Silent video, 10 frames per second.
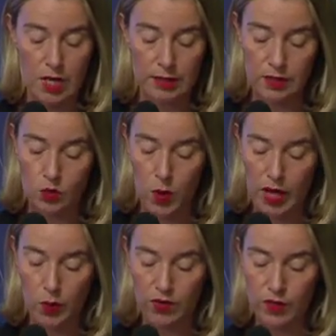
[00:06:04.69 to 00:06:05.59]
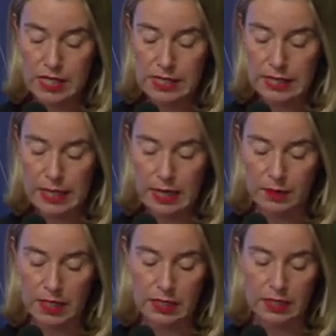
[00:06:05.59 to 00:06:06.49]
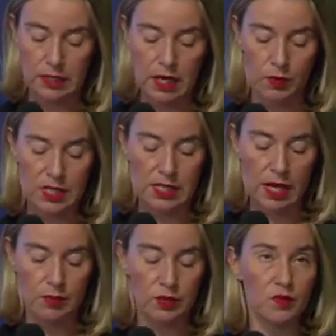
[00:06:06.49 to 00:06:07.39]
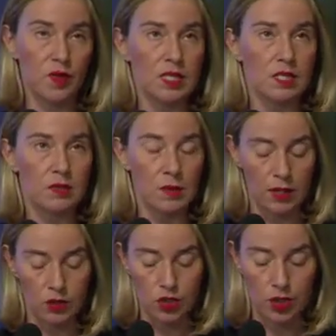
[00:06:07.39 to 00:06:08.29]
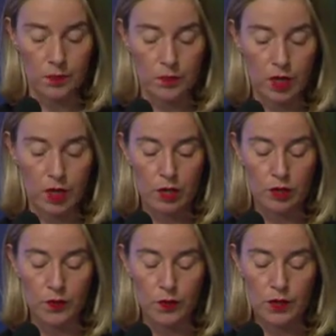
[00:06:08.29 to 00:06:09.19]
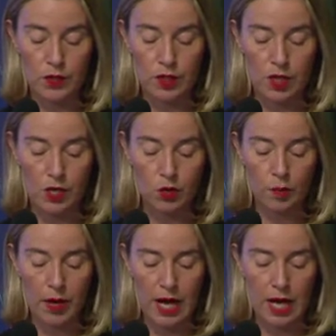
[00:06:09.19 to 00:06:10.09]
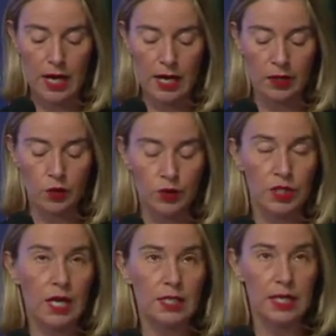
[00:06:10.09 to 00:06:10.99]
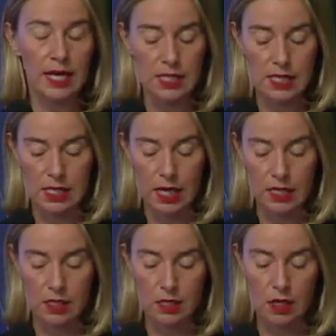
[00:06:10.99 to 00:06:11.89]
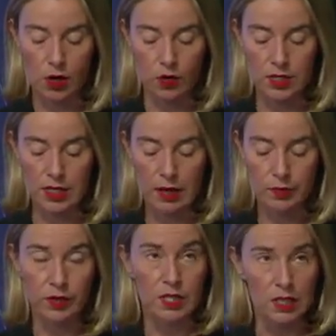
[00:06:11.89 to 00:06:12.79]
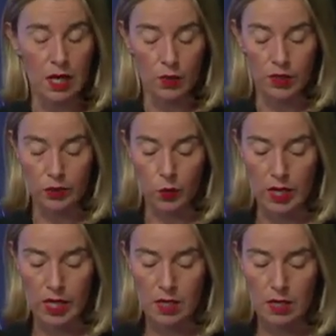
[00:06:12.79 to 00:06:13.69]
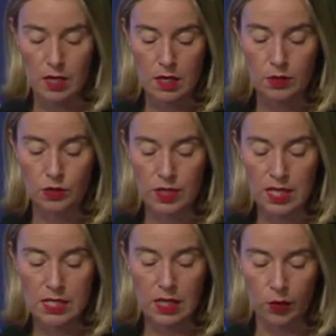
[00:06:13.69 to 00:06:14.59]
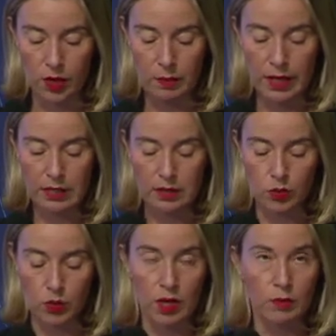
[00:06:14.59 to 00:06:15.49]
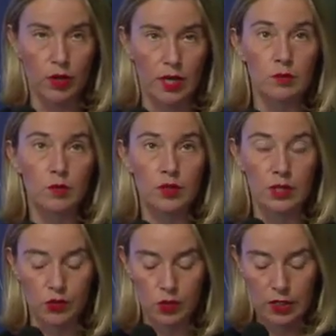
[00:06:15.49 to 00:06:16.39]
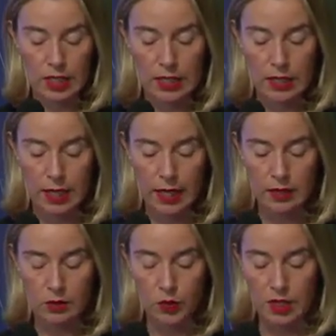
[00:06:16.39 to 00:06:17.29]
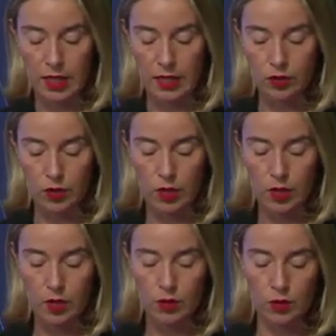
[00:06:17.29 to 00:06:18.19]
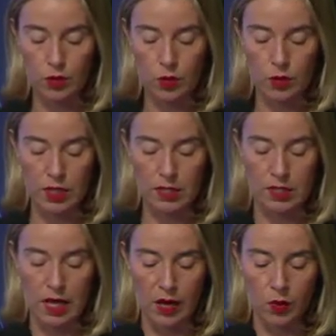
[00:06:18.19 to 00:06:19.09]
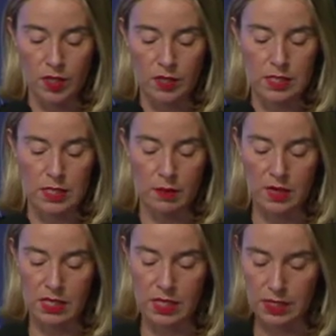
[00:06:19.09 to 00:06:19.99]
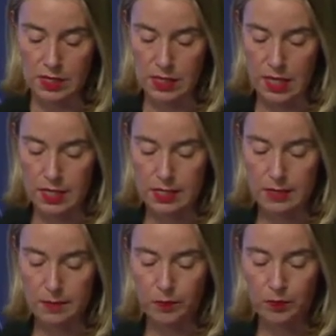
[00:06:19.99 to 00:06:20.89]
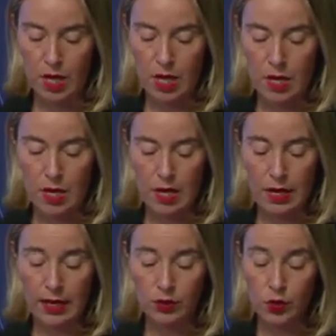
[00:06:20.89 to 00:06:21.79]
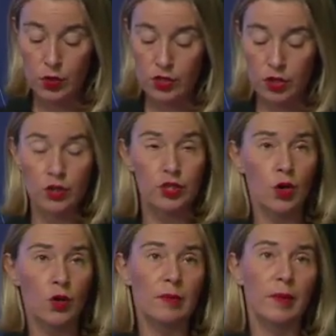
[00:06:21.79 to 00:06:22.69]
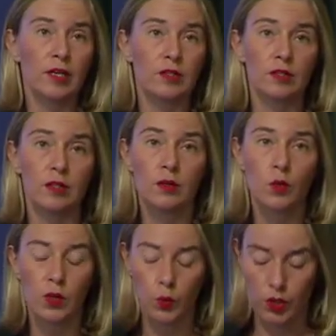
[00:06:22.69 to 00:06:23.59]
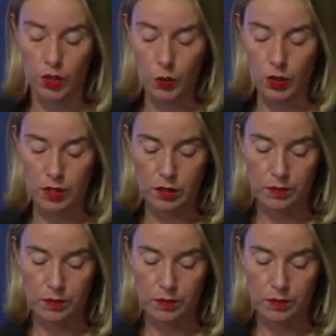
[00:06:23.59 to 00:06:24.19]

This is why we have recently updated our cyber defense strategy. The first EU parallel and coordinated exercise on cyber is now underway to test our ability to collaborate both internally and with NATO through its annual CMX exercise. NATO is not the only partner we're working with.